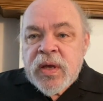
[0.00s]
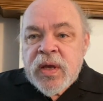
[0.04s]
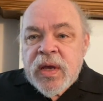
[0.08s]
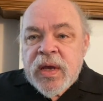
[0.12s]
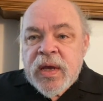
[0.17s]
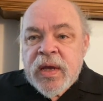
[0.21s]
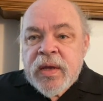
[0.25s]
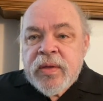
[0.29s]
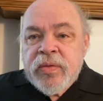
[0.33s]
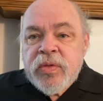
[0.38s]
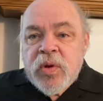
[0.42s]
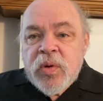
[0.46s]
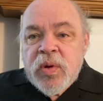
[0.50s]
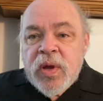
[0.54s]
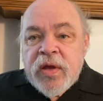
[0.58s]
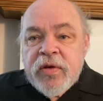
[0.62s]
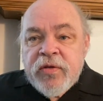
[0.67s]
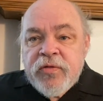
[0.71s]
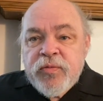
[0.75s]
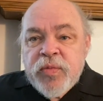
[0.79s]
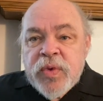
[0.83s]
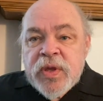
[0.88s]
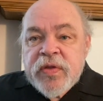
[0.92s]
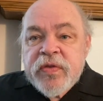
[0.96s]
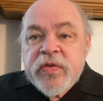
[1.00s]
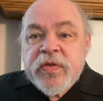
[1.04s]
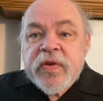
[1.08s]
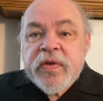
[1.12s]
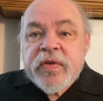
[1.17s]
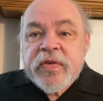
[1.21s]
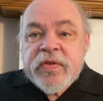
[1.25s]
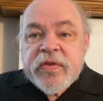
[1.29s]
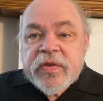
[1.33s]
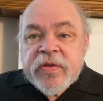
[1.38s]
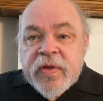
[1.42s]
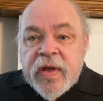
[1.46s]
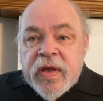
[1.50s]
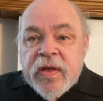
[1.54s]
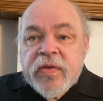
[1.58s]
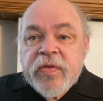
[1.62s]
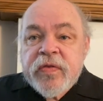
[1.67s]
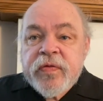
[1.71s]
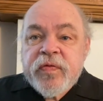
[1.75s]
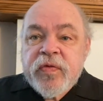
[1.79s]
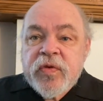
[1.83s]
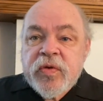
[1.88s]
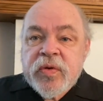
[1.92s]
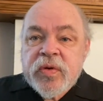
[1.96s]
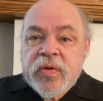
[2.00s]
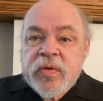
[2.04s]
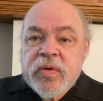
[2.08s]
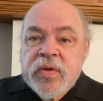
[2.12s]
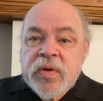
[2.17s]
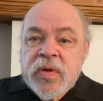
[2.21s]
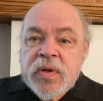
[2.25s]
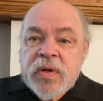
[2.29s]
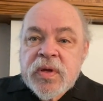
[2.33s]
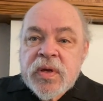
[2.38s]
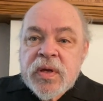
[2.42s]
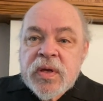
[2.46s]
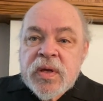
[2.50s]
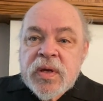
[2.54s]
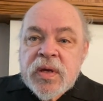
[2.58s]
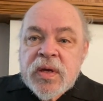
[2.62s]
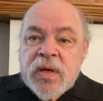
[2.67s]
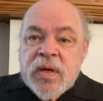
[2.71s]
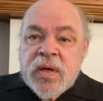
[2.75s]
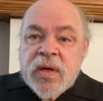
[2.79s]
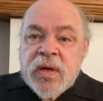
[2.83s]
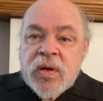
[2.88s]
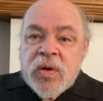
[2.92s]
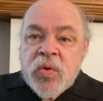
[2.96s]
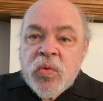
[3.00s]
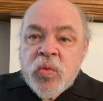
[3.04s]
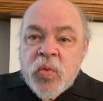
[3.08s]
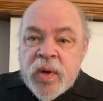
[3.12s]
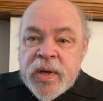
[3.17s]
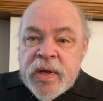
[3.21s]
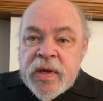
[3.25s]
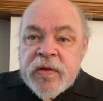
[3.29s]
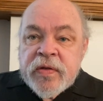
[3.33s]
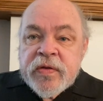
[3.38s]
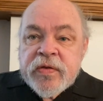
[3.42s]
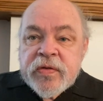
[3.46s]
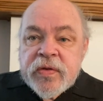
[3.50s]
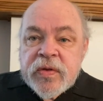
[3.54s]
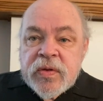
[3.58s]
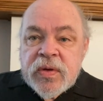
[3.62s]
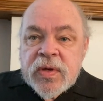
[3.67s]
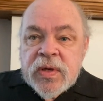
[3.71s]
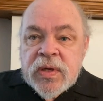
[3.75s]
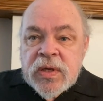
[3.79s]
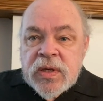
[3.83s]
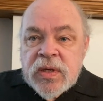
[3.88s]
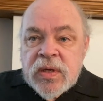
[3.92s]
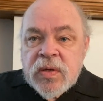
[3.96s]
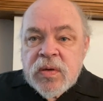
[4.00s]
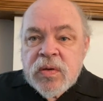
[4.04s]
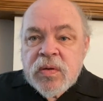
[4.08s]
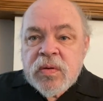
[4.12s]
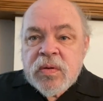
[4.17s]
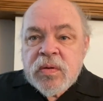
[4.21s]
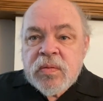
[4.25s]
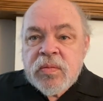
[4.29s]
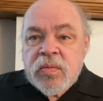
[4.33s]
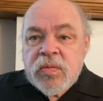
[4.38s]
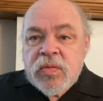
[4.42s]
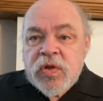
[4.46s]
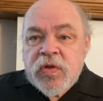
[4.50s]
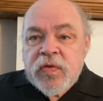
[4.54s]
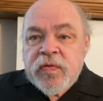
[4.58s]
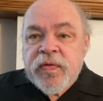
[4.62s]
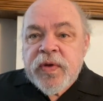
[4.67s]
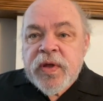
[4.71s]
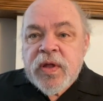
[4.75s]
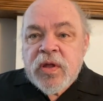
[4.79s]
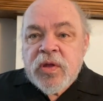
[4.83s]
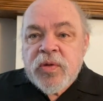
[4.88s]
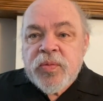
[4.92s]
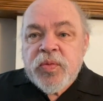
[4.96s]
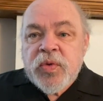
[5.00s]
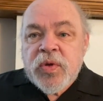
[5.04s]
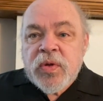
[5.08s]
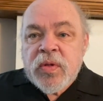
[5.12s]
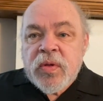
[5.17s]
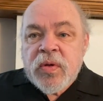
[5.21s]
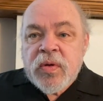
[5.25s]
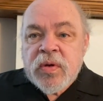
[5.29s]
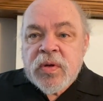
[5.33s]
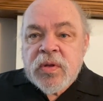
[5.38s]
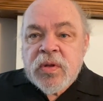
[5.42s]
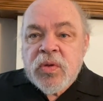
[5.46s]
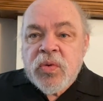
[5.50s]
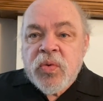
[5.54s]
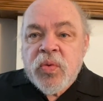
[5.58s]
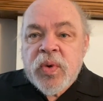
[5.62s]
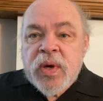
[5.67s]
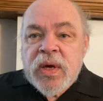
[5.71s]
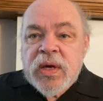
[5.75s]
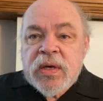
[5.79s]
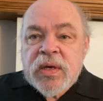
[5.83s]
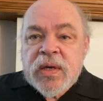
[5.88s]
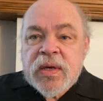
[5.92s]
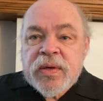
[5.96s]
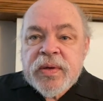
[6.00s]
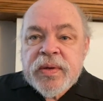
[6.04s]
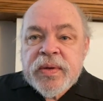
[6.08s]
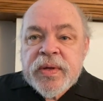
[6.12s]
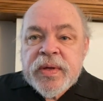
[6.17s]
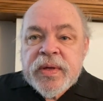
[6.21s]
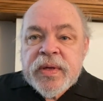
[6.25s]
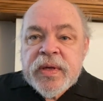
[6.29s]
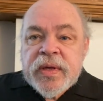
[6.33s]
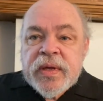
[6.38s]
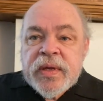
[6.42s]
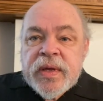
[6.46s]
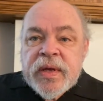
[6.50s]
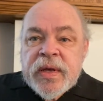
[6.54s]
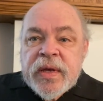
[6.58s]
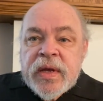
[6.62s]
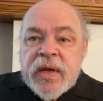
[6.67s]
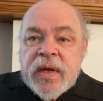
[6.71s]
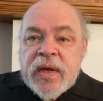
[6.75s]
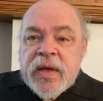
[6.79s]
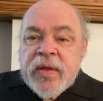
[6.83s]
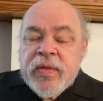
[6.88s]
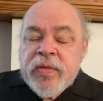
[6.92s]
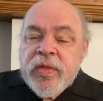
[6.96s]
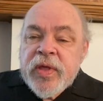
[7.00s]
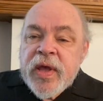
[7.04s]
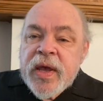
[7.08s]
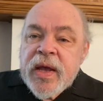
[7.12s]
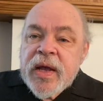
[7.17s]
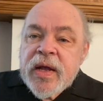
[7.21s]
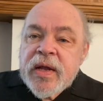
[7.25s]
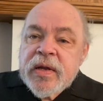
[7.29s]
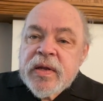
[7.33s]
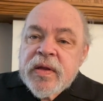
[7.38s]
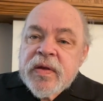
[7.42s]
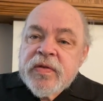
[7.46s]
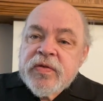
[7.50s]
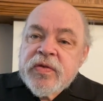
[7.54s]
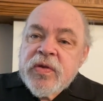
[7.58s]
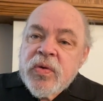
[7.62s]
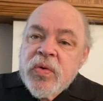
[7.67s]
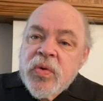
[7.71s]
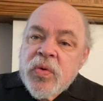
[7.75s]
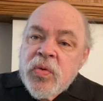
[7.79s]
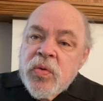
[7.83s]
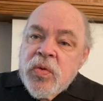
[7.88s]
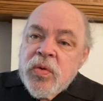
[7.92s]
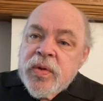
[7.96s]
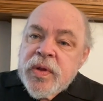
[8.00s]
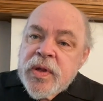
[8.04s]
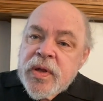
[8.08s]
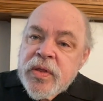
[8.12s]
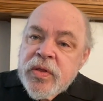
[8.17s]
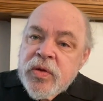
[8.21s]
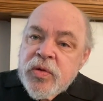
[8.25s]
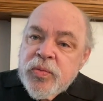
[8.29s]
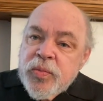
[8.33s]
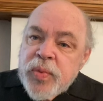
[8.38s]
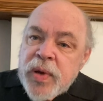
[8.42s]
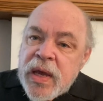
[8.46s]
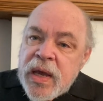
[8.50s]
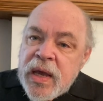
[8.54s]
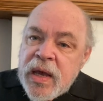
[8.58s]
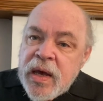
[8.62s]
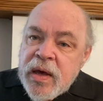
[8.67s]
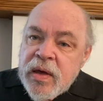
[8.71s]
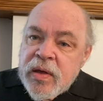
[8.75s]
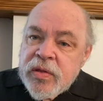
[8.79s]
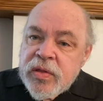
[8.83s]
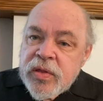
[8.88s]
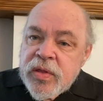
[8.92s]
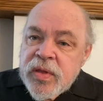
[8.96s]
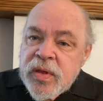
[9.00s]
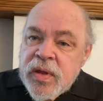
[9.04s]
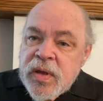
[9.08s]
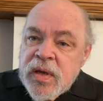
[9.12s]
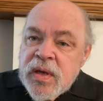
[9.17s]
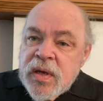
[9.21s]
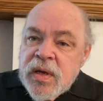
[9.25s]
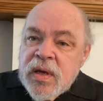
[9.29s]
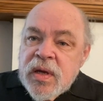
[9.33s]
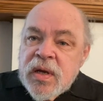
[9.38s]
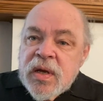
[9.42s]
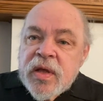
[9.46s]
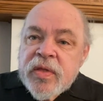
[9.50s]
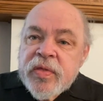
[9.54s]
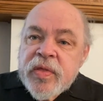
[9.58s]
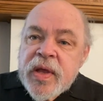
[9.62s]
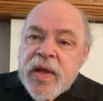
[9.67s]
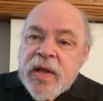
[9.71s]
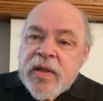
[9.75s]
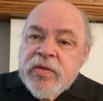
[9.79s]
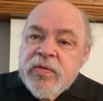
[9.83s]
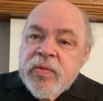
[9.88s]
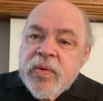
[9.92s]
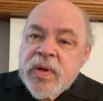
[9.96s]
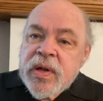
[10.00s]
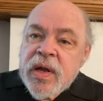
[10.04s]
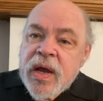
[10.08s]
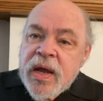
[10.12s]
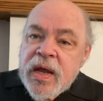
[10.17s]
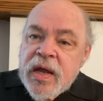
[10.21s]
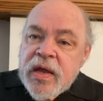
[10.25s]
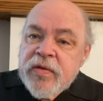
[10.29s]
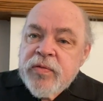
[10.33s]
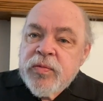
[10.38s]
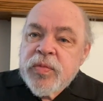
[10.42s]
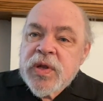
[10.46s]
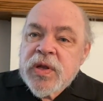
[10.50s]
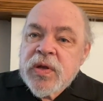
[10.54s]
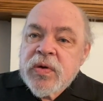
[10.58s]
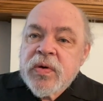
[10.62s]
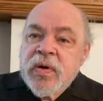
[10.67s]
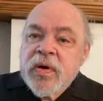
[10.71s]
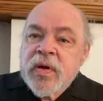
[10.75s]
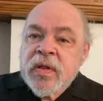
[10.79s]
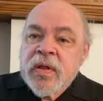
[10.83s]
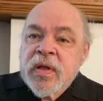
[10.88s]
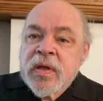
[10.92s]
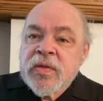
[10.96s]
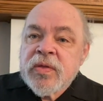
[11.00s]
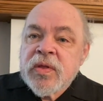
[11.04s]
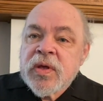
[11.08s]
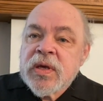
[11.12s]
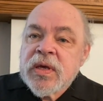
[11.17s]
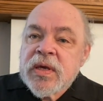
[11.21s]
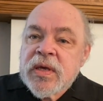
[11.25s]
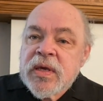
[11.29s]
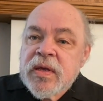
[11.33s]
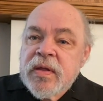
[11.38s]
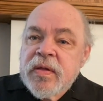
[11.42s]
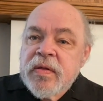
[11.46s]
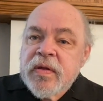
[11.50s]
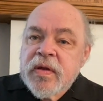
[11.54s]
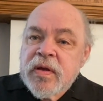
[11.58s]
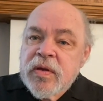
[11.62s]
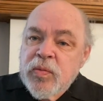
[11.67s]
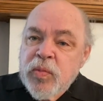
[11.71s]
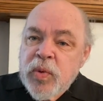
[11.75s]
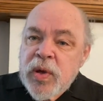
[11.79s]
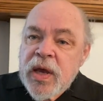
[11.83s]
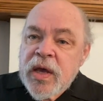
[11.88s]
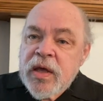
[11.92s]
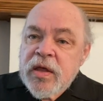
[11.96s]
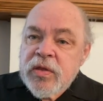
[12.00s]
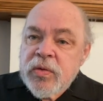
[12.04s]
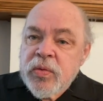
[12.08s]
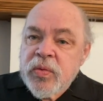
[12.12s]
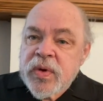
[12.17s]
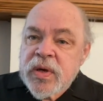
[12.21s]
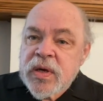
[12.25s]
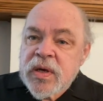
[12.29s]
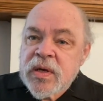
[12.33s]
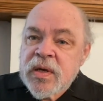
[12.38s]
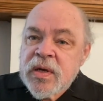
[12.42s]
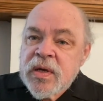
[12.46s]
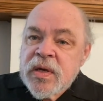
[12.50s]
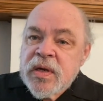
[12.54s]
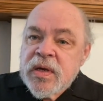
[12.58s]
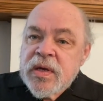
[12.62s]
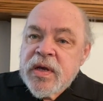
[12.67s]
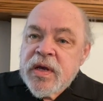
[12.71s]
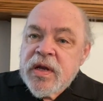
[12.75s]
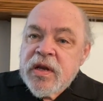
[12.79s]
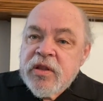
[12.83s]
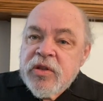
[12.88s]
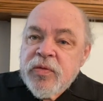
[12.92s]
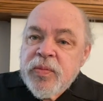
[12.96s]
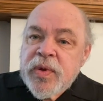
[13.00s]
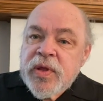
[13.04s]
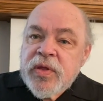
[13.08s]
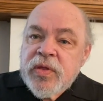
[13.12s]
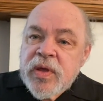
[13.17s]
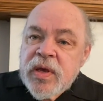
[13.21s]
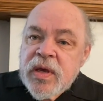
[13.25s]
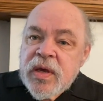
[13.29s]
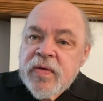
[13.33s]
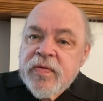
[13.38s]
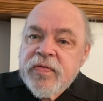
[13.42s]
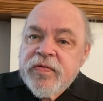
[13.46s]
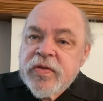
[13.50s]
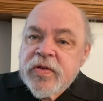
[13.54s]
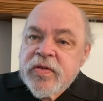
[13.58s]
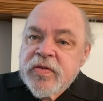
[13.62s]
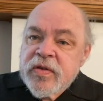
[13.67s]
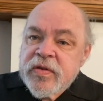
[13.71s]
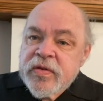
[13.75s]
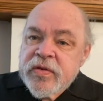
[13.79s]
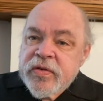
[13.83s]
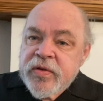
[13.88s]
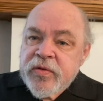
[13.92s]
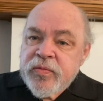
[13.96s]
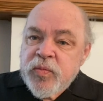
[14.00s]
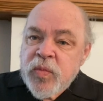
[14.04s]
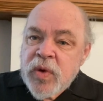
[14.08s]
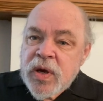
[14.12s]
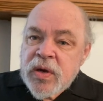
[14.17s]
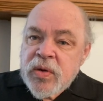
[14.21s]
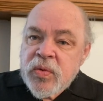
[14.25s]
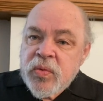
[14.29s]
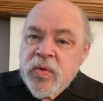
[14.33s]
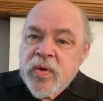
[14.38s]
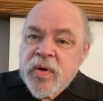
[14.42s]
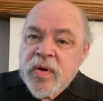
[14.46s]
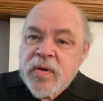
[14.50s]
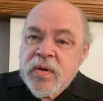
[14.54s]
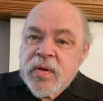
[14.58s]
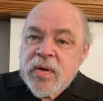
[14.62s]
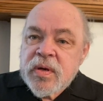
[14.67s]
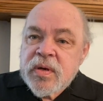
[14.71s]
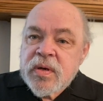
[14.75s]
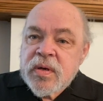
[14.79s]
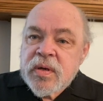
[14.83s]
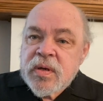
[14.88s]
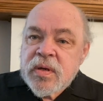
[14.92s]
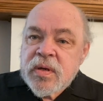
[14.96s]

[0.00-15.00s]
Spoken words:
And there have been successful ways to heal developed along the way. And that is a whole nother path. And that's what I have been calling the healing pathway. And it's been the emphasis of my work.